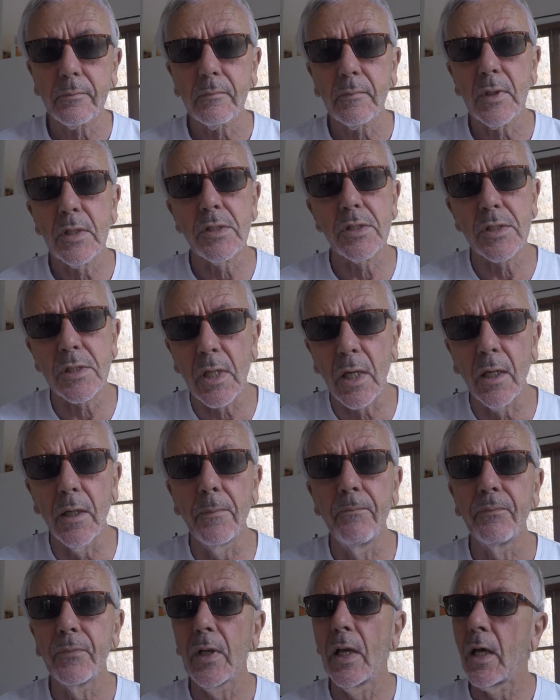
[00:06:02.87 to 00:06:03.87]
So
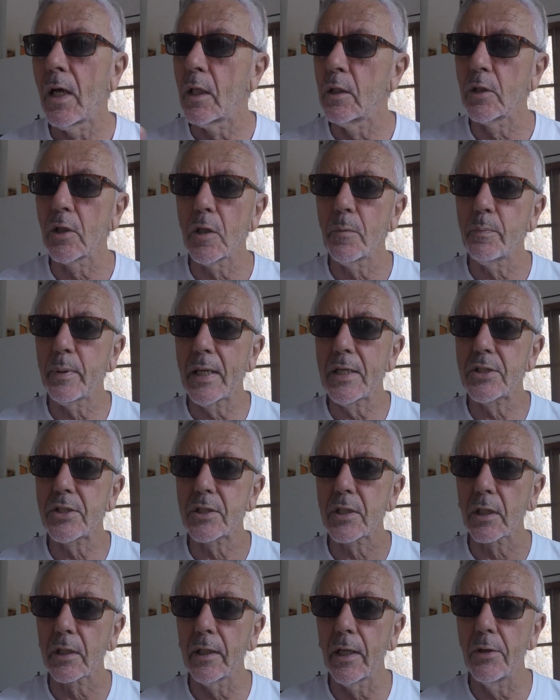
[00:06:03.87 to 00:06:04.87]
a lot of places
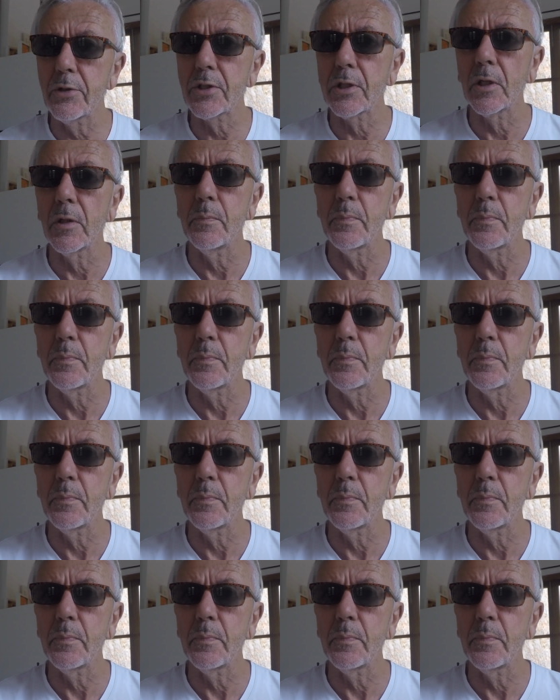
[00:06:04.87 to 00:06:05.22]
are closed, a lot of